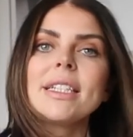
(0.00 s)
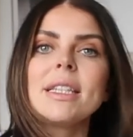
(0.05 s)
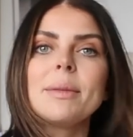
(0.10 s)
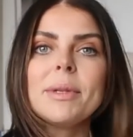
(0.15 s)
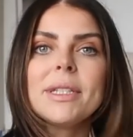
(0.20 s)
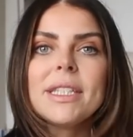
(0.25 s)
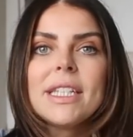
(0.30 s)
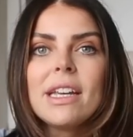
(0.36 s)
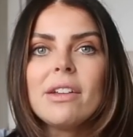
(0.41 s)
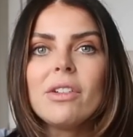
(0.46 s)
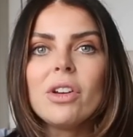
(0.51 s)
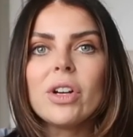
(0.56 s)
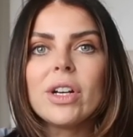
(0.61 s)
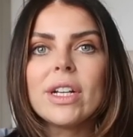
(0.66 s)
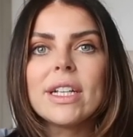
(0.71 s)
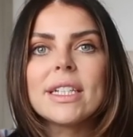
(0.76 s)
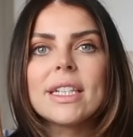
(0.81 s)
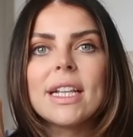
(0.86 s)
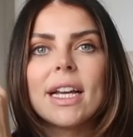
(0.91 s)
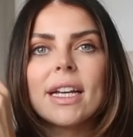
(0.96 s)
The material on
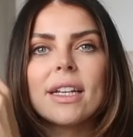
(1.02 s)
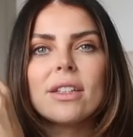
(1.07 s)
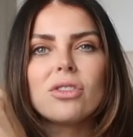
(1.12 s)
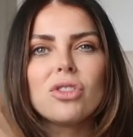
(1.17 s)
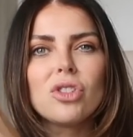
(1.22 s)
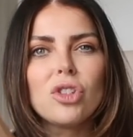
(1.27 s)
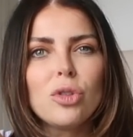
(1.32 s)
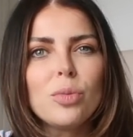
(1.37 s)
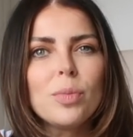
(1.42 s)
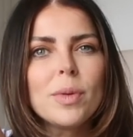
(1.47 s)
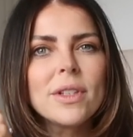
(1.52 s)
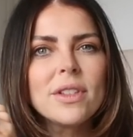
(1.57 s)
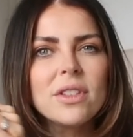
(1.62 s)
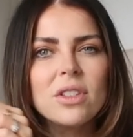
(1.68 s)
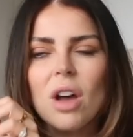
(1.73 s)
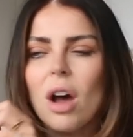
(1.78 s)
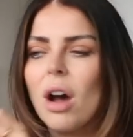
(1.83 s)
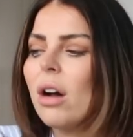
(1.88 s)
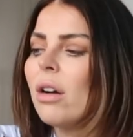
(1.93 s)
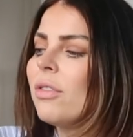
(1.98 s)
it's like super
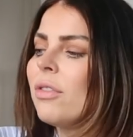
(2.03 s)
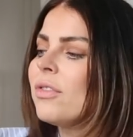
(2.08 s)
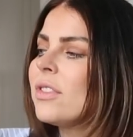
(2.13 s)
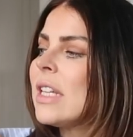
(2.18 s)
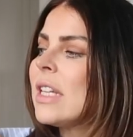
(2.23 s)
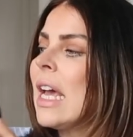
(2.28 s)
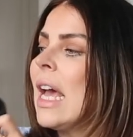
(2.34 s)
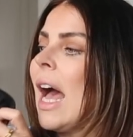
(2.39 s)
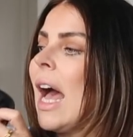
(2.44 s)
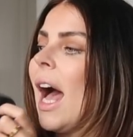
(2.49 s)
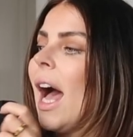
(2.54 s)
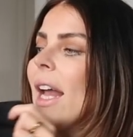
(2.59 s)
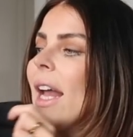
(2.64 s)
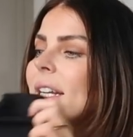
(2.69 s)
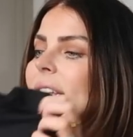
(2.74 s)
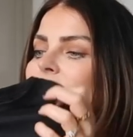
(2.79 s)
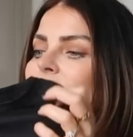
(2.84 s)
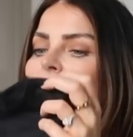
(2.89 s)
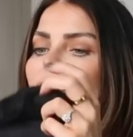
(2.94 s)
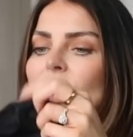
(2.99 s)
soft, and
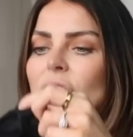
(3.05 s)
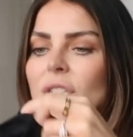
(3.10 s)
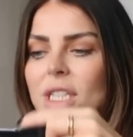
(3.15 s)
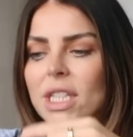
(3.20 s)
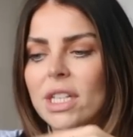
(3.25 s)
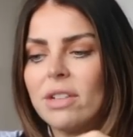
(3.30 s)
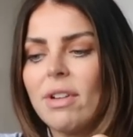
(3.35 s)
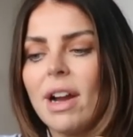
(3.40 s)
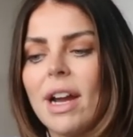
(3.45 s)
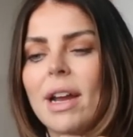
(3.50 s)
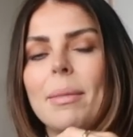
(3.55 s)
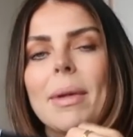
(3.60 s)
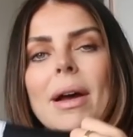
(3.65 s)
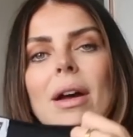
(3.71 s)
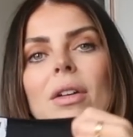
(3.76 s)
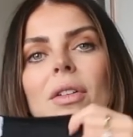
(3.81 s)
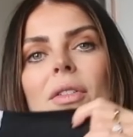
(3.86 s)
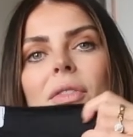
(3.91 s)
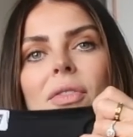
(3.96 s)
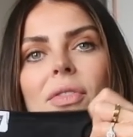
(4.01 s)
it's just the right
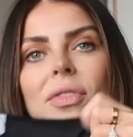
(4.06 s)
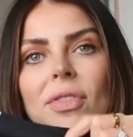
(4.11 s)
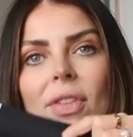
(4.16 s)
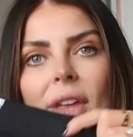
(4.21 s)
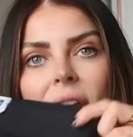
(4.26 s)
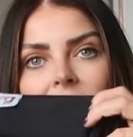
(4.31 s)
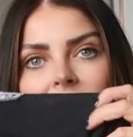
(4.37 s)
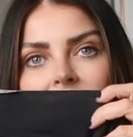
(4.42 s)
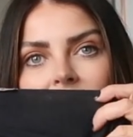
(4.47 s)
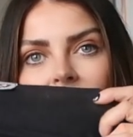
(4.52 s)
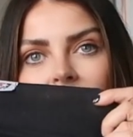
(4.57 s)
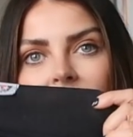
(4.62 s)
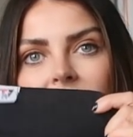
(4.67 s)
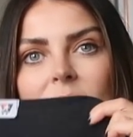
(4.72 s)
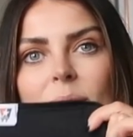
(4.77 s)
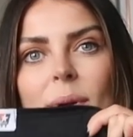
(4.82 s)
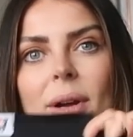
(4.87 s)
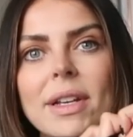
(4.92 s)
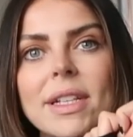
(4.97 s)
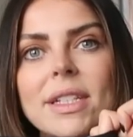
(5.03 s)
amount of thickness
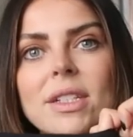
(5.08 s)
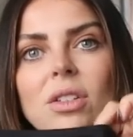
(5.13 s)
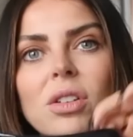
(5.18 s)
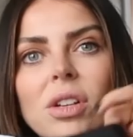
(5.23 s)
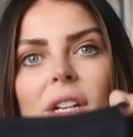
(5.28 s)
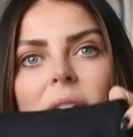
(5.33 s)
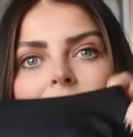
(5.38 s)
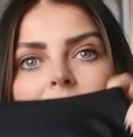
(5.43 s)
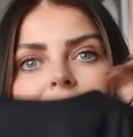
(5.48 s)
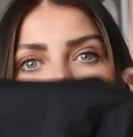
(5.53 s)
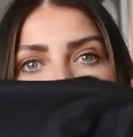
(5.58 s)
where it's not going to be